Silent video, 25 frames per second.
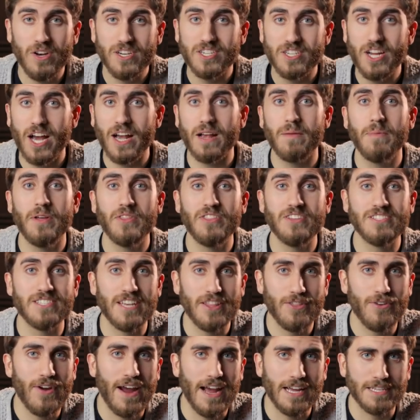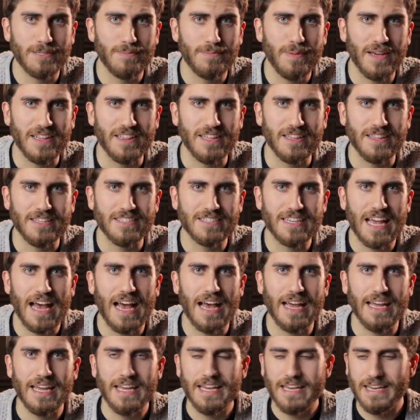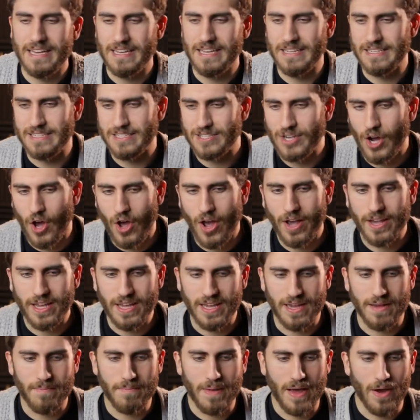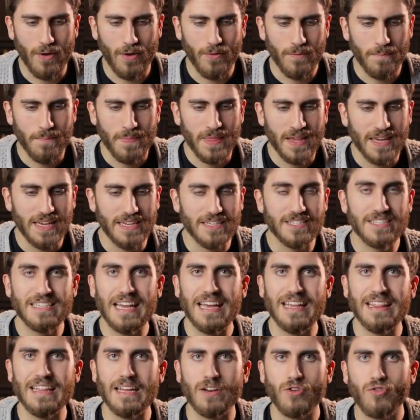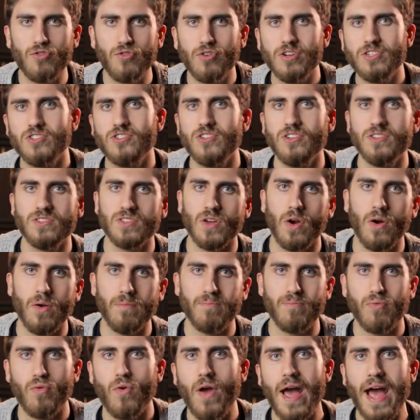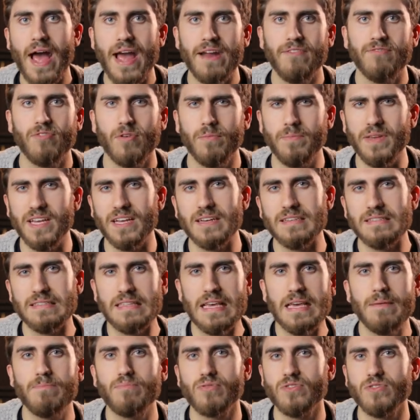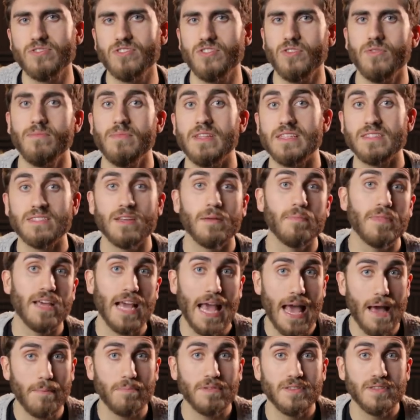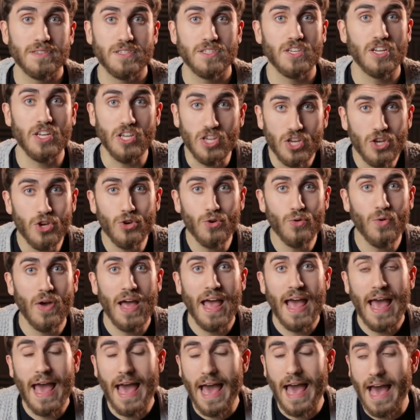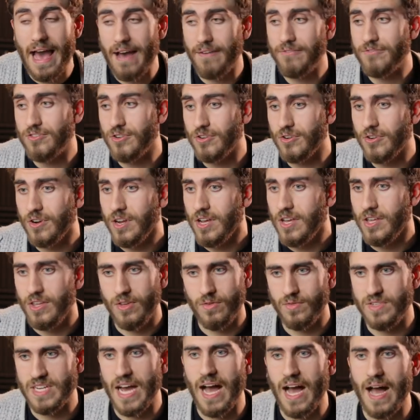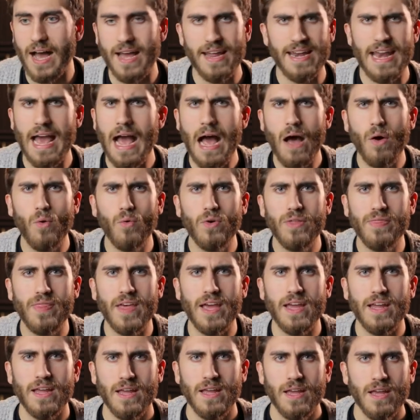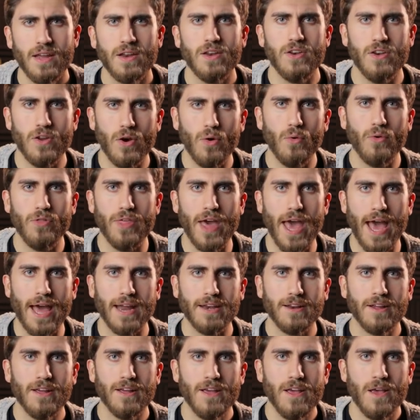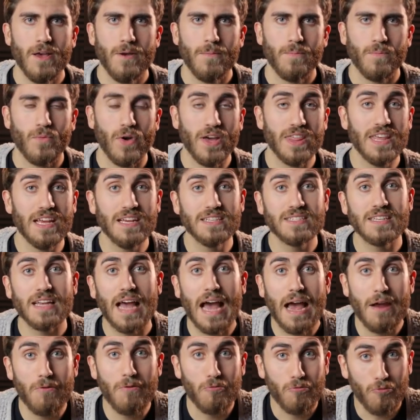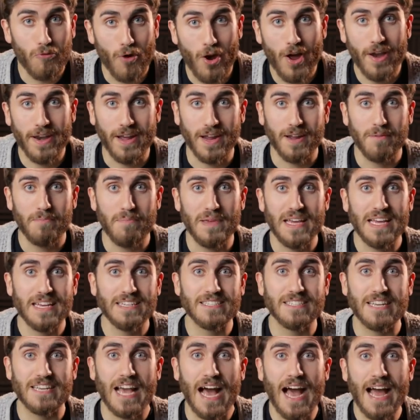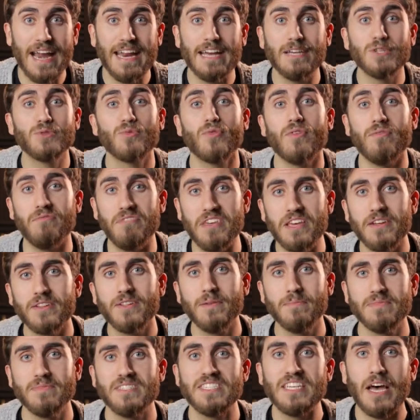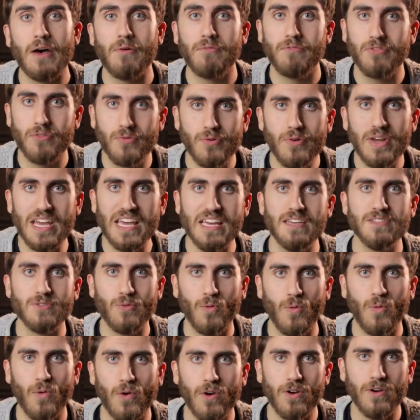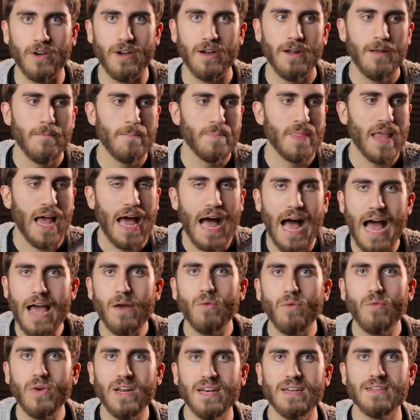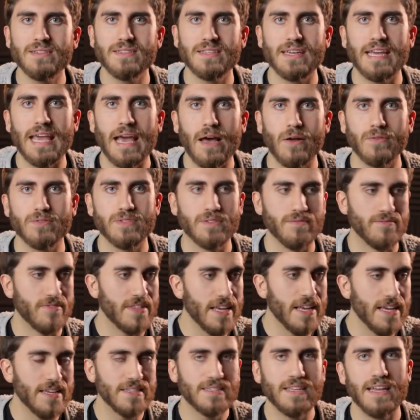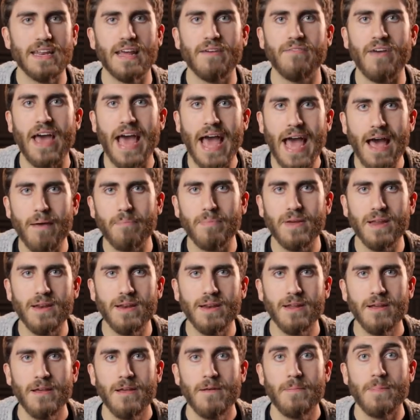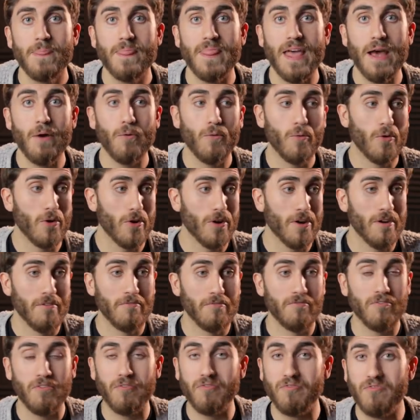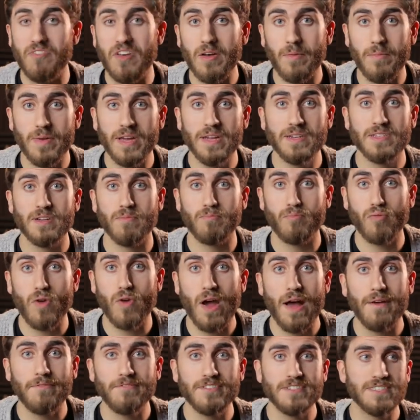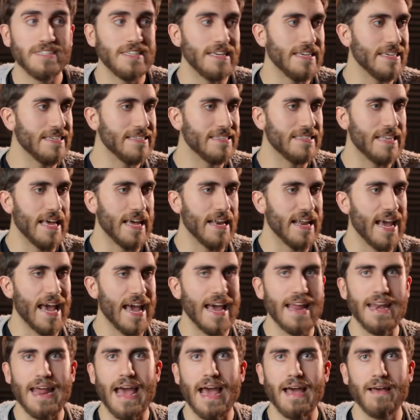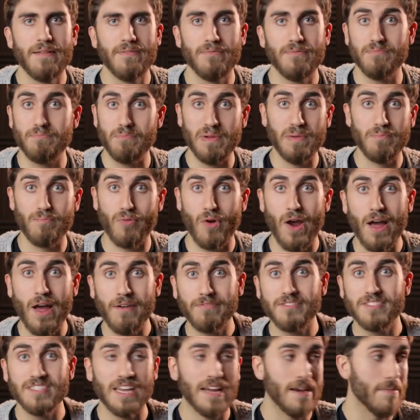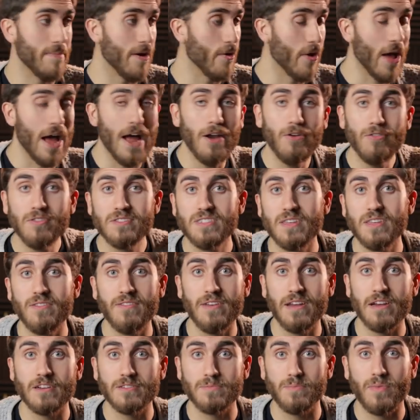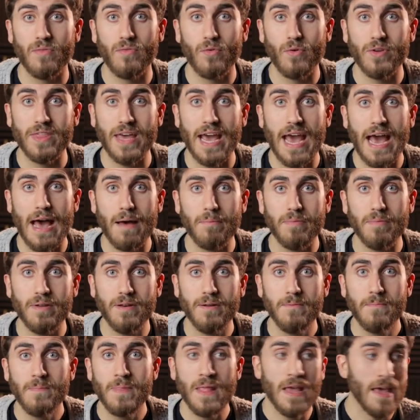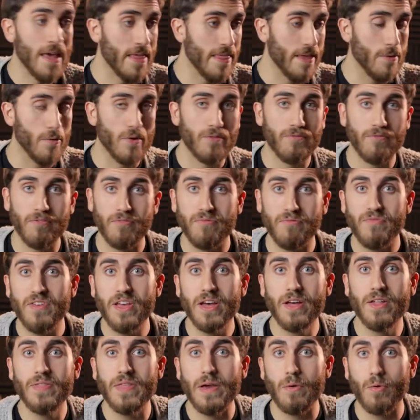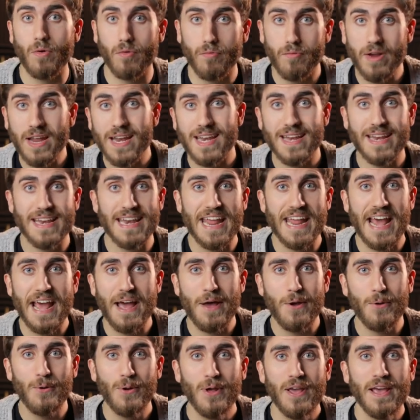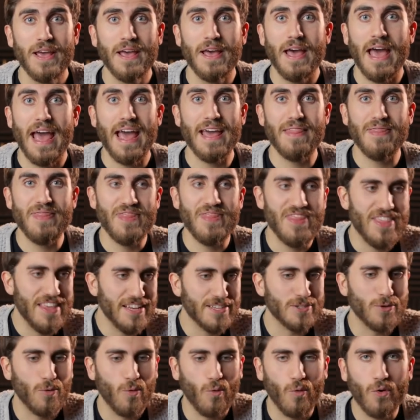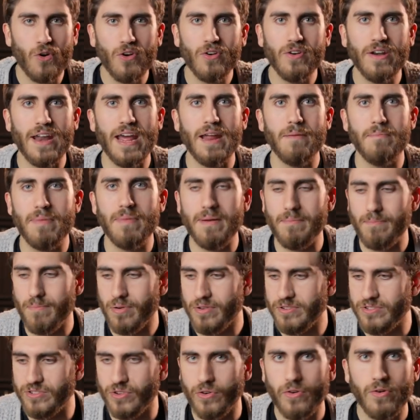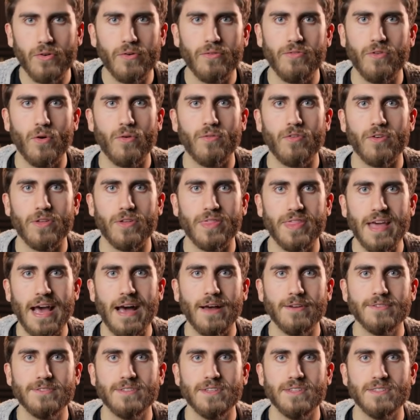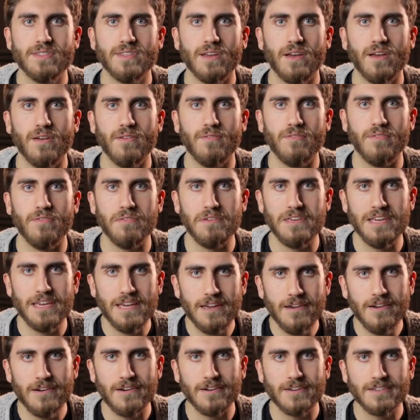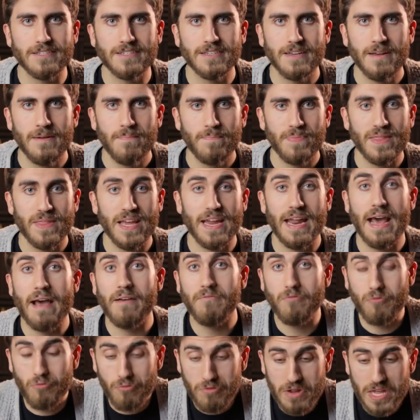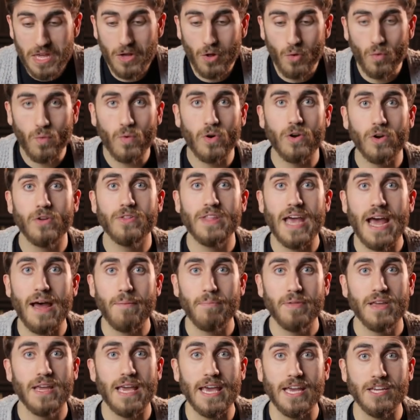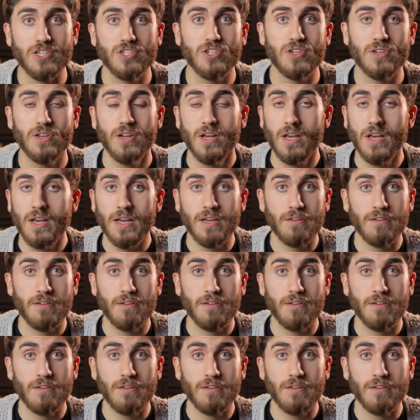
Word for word: want to talk about this other aspect that this guy is talking about. He's saying that Christians are prideful because they presume that something happens to you after you die. And how would they know that? Well, I think it's ironic because God has revealed himself through his word. Eyewitness accounts of things that have happened that were fulfillment of prophecies that had been prophesied about hundreds of years before they happened. They were fulfilled, they were written down, and this word had been preserved over thousands of years that have real world application